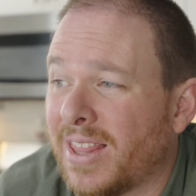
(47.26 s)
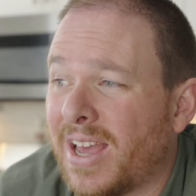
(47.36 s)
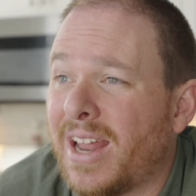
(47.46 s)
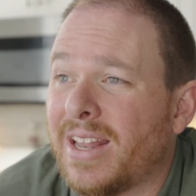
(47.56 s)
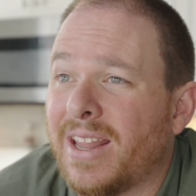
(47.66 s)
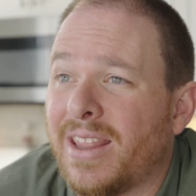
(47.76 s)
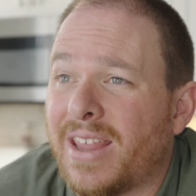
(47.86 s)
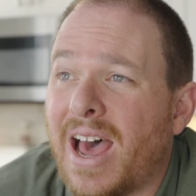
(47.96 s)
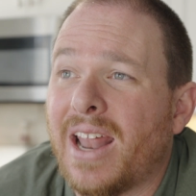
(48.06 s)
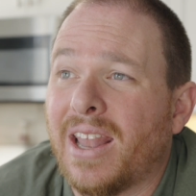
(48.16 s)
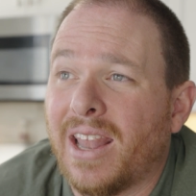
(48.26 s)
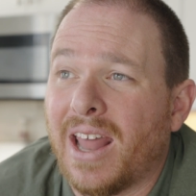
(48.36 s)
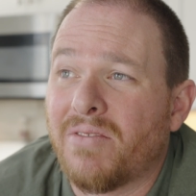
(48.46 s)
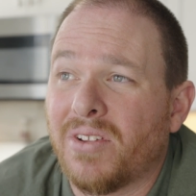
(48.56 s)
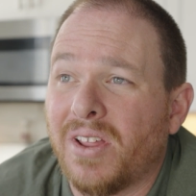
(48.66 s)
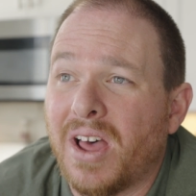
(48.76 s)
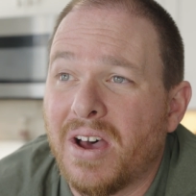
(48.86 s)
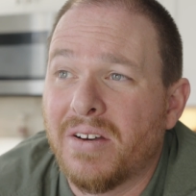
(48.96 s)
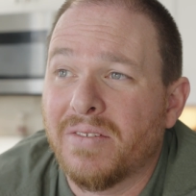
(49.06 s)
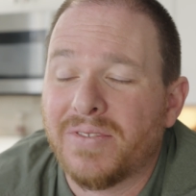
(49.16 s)
that that level
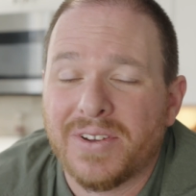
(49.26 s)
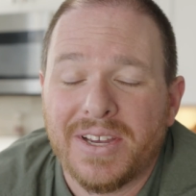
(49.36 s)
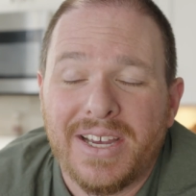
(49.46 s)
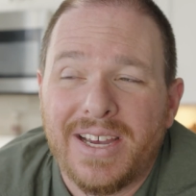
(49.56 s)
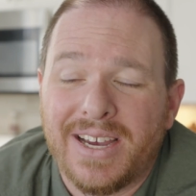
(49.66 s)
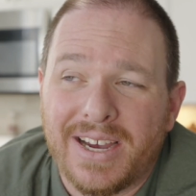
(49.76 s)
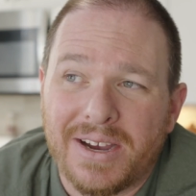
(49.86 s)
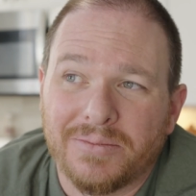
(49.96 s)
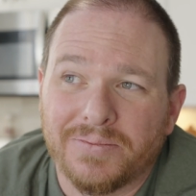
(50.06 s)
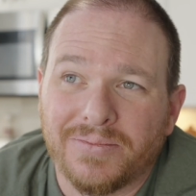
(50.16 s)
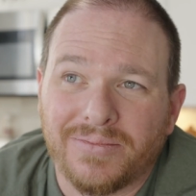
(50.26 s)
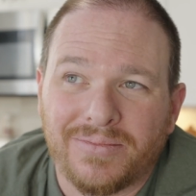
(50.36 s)
of um,